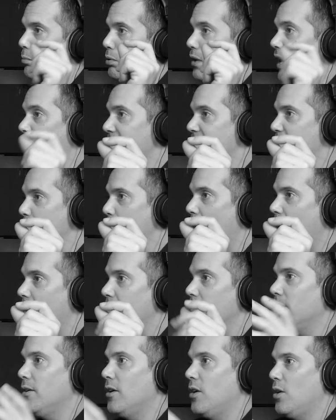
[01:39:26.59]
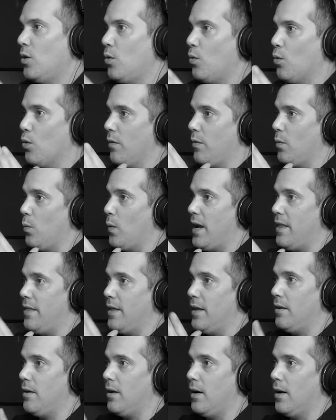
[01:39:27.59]
blind spot, or the way
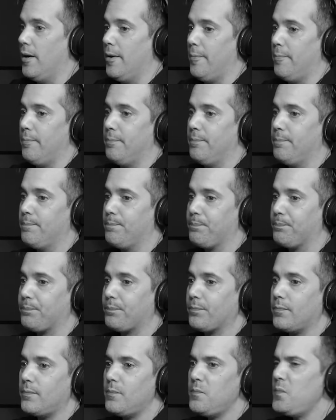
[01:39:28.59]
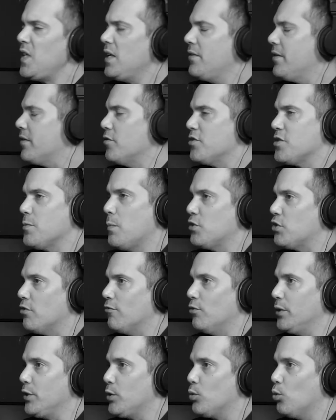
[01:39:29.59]
that like there's a bunch of
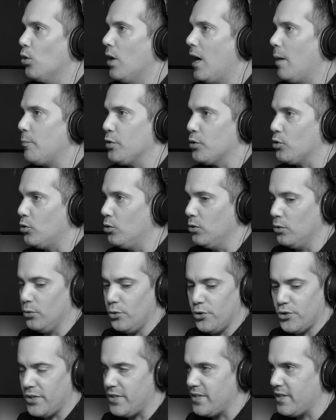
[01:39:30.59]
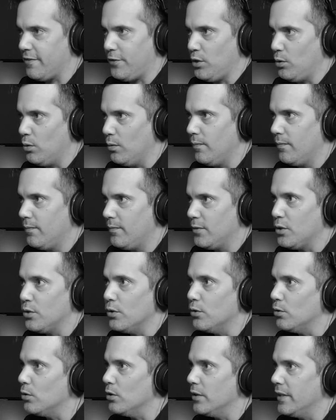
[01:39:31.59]
really cool optical illusions. If you
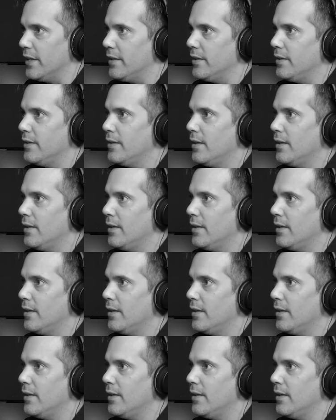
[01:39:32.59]
Google it,